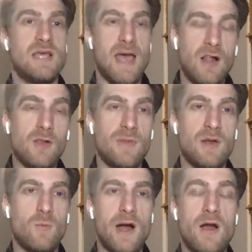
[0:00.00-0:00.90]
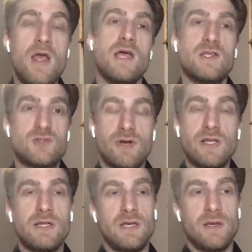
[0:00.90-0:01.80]
element where it's
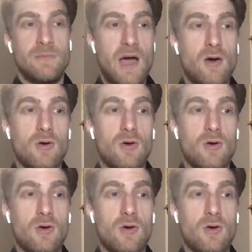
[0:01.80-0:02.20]
really about